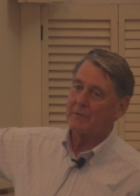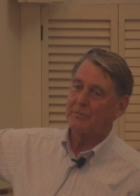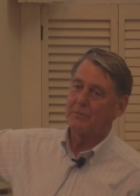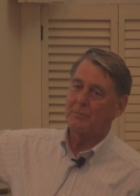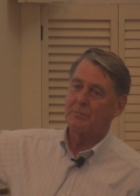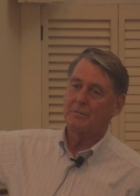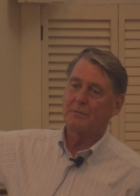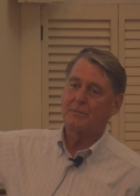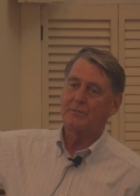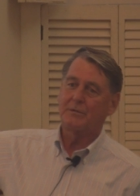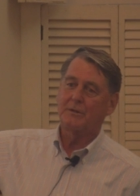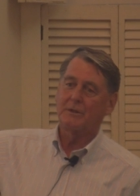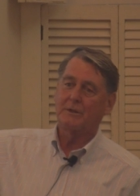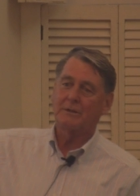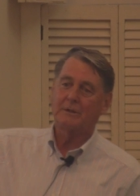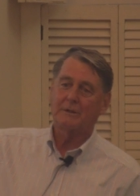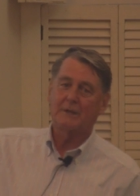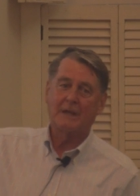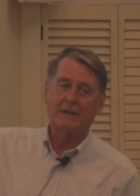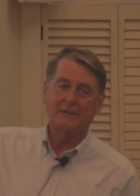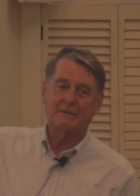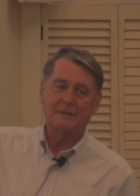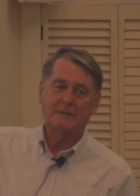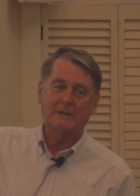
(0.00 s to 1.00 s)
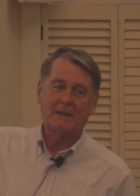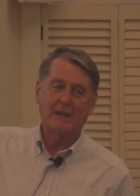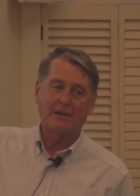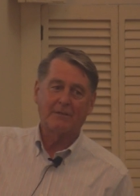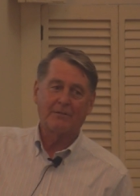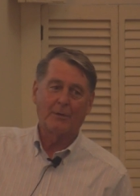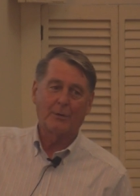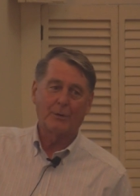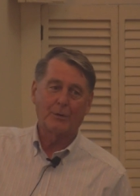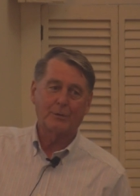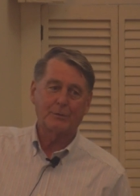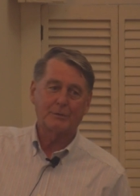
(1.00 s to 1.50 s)
for, for little kids to take
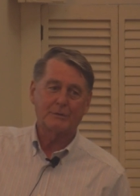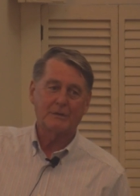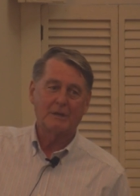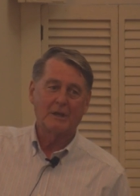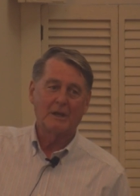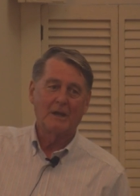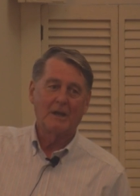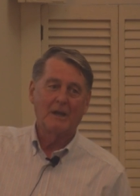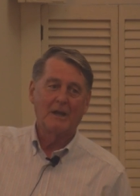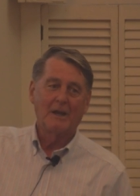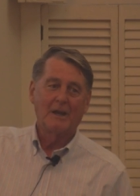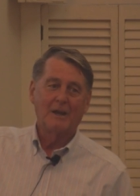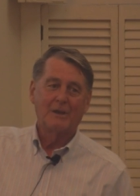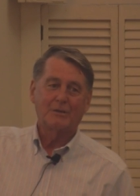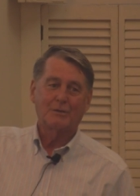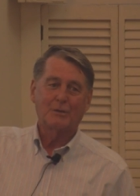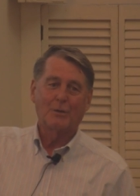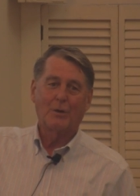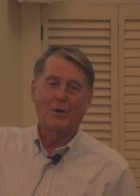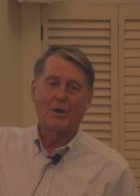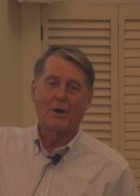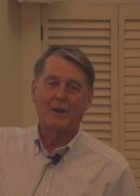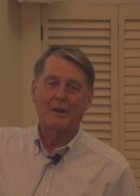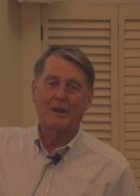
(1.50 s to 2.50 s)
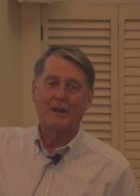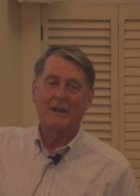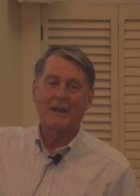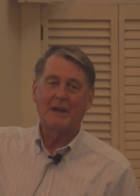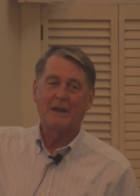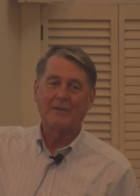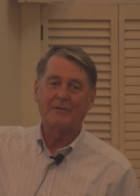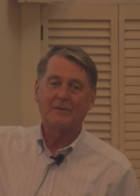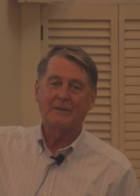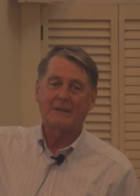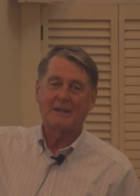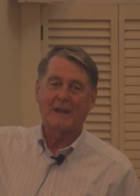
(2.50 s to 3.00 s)
photos. So on
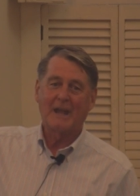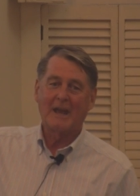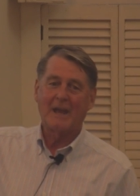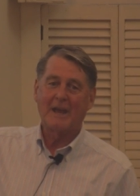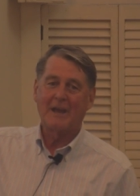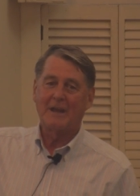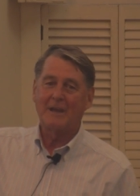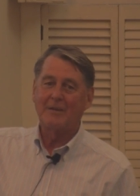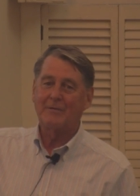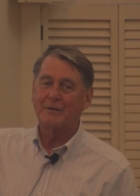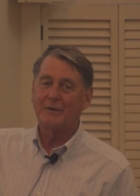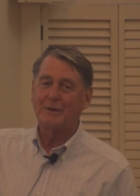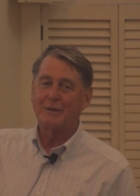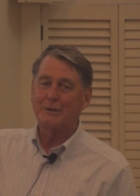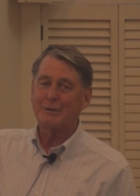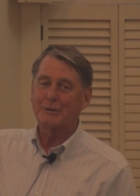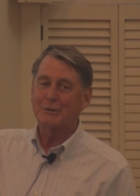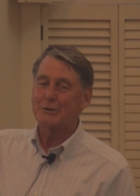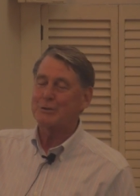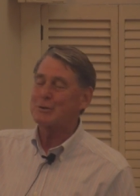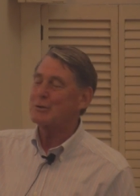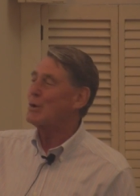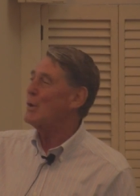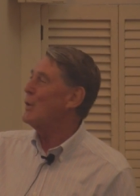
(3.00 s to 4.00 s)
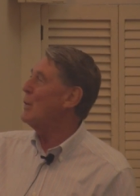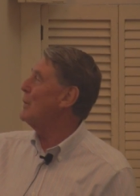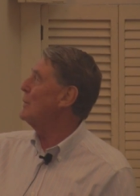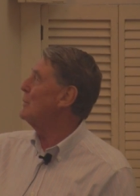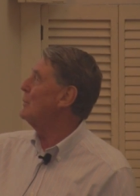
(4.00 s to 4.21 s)
any given day, even in the snow